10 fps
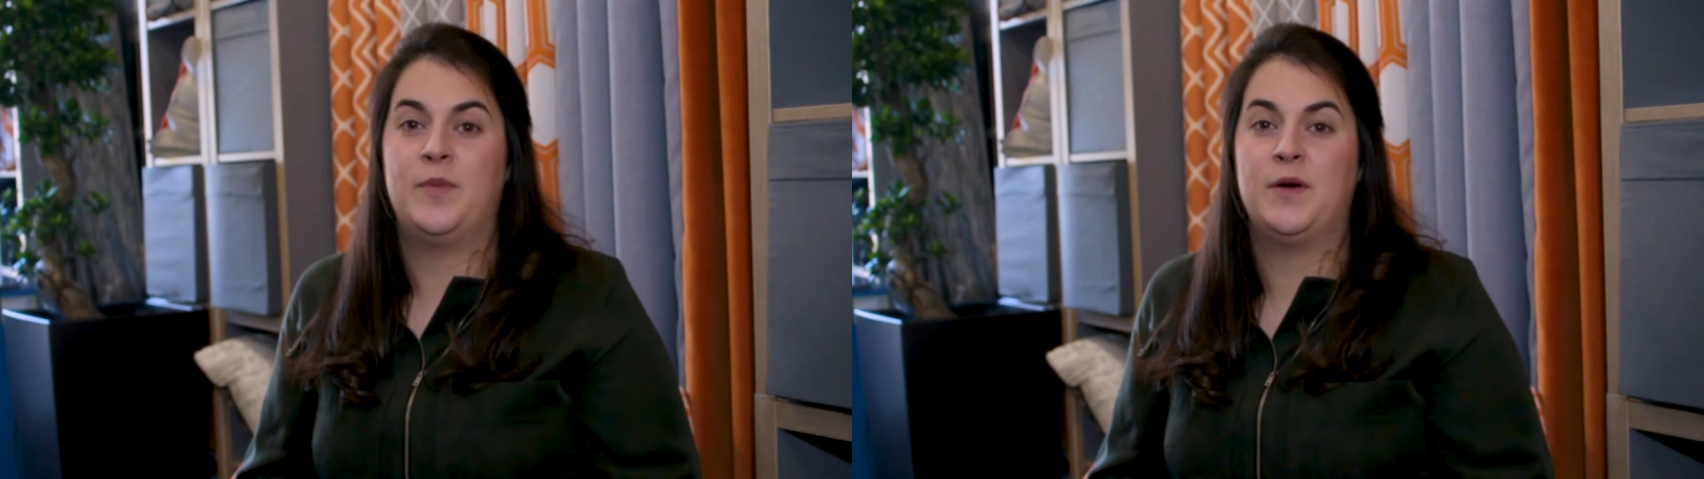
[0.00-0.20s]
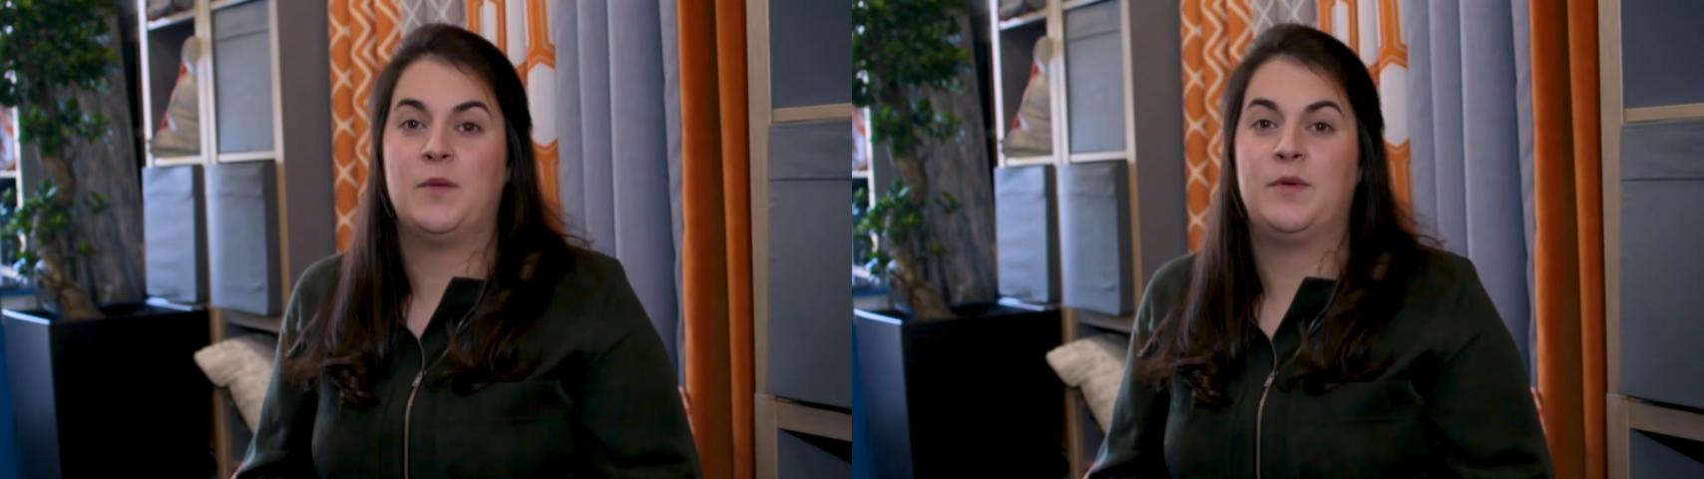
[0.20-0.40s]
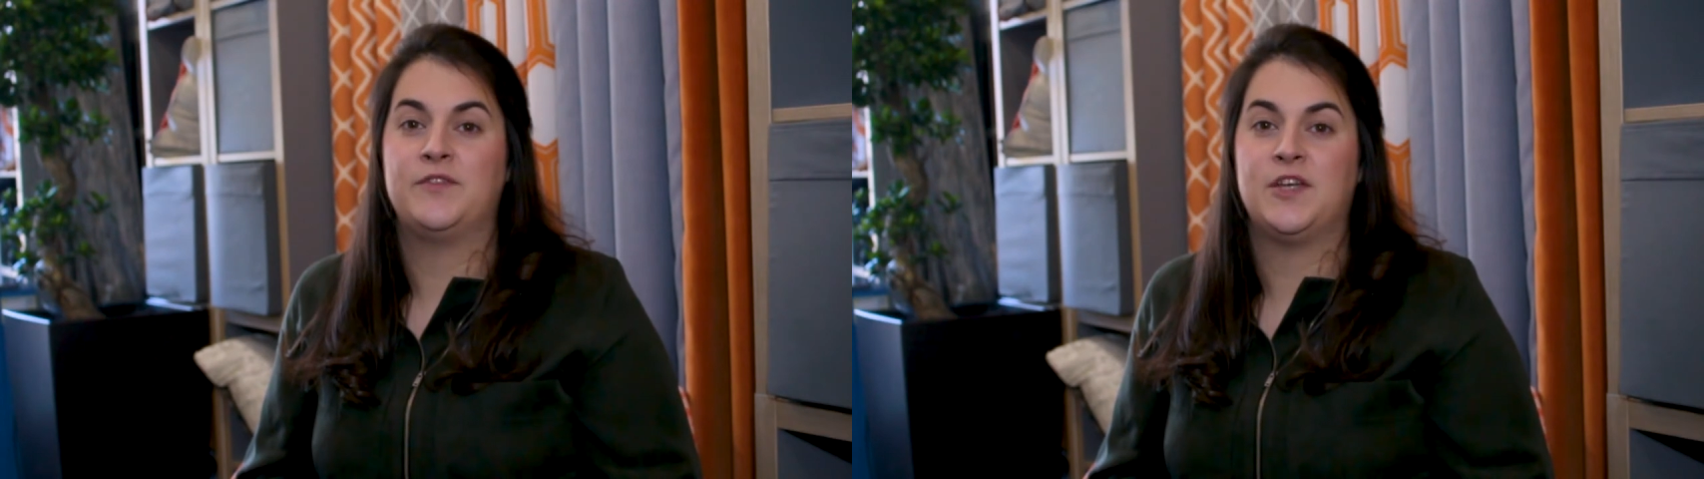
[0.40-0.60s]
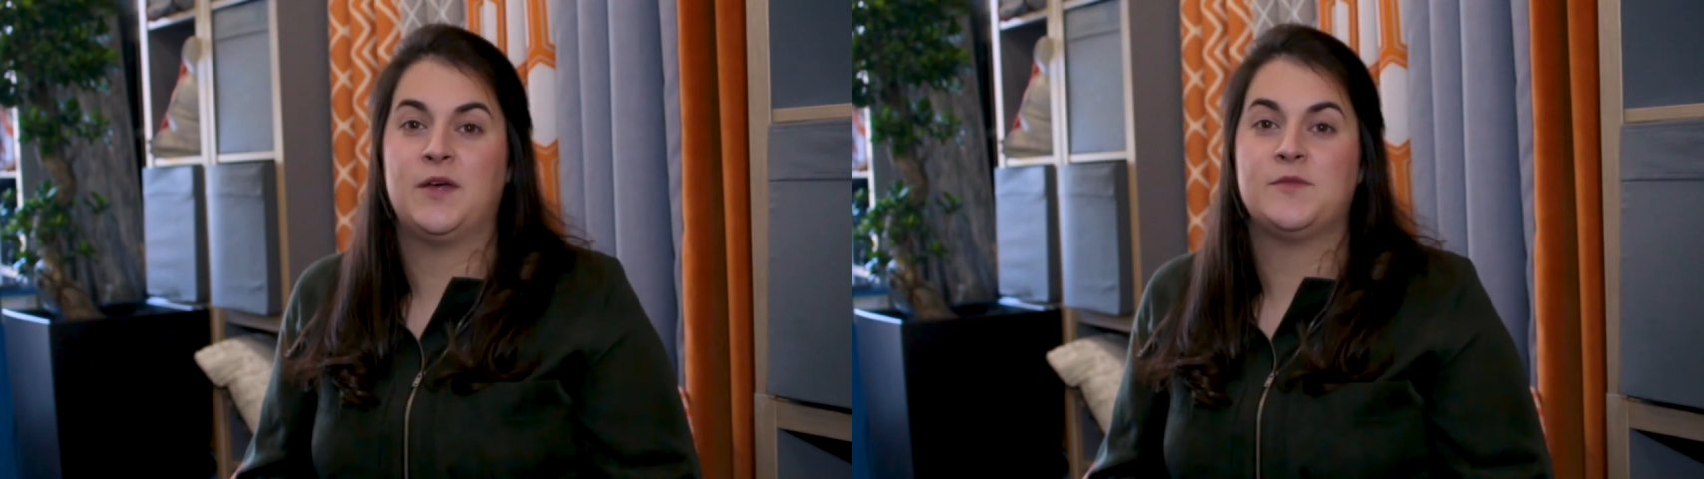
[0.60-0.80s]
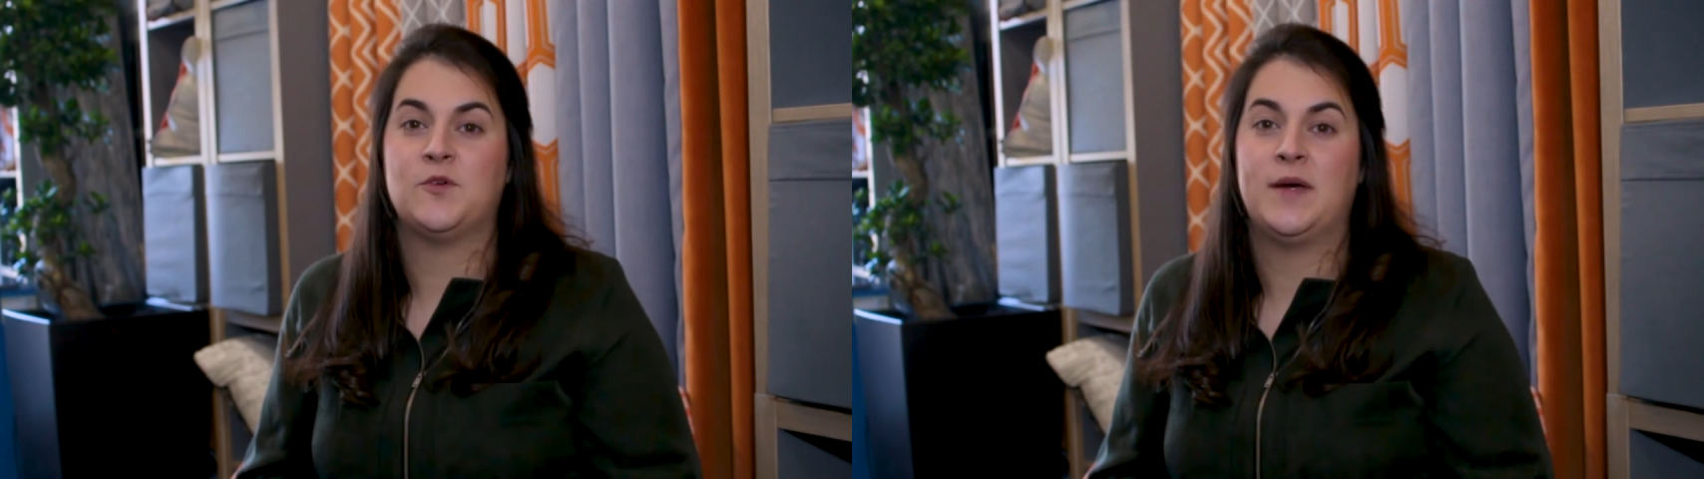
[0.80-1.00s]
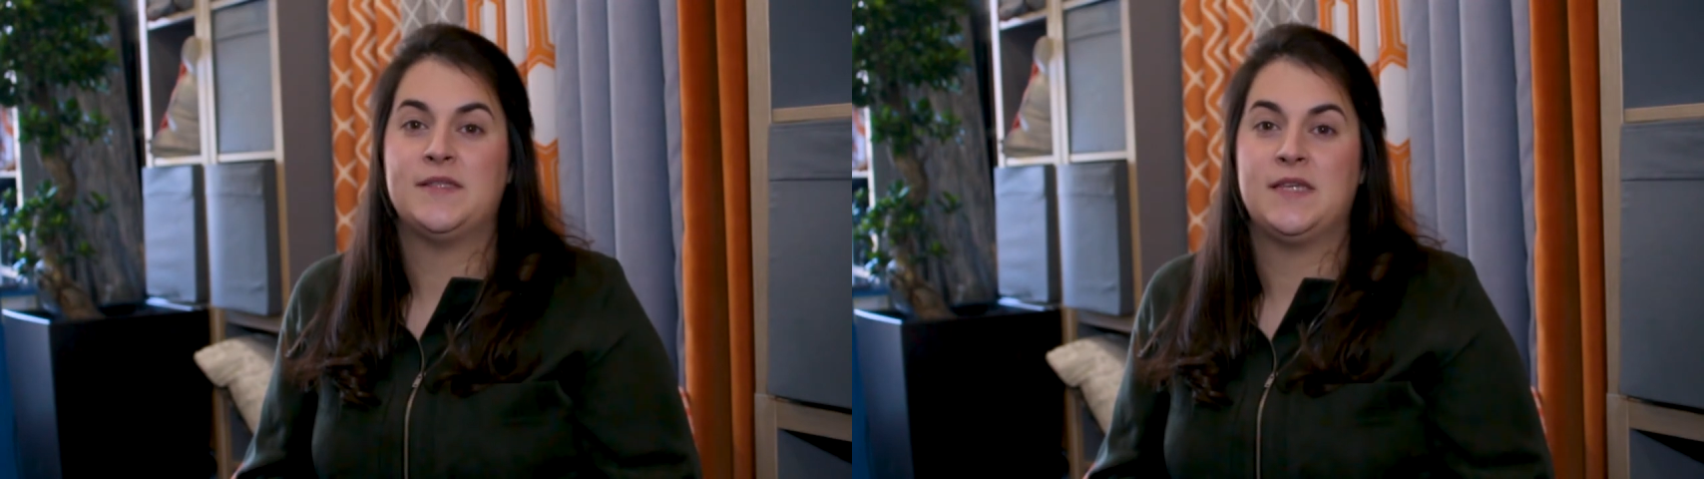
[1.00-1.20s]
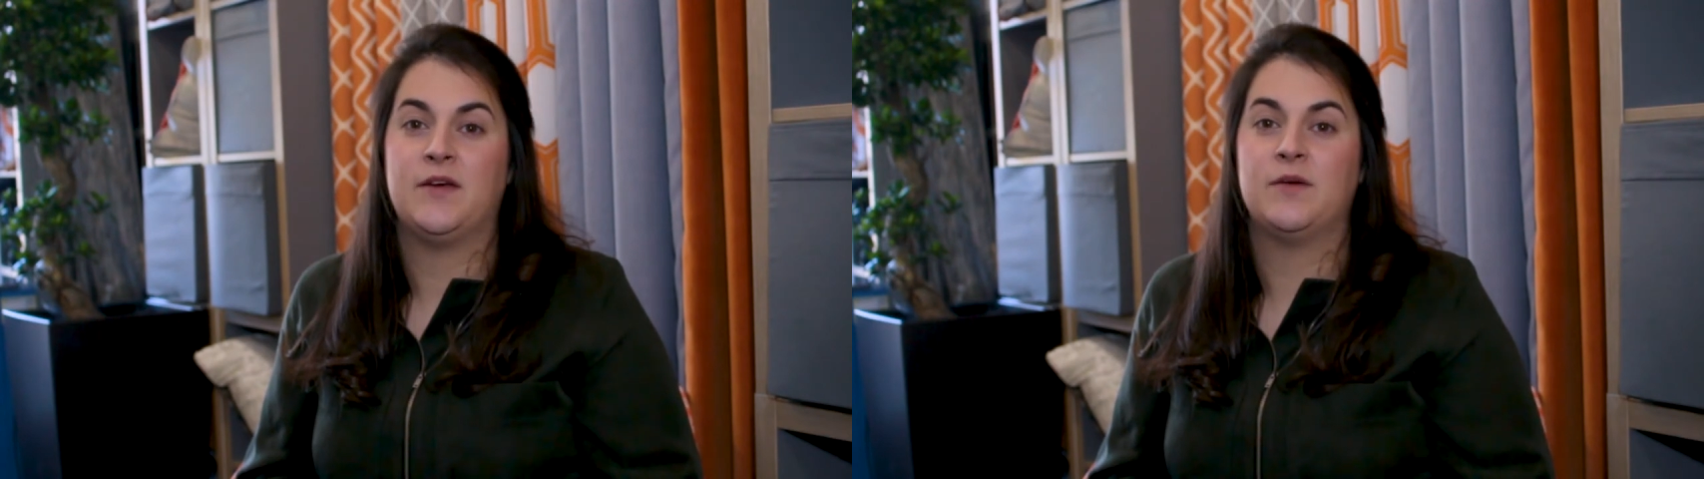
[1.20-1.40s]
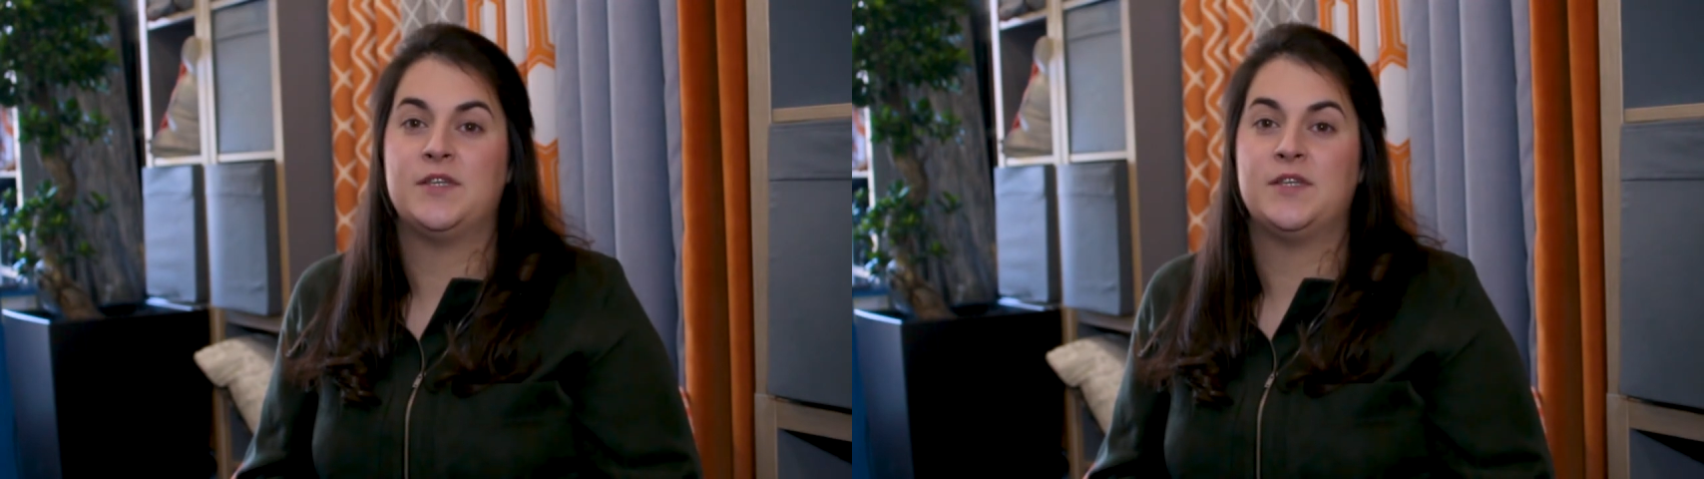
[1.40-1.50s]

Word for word: build-up of germs or bacteria,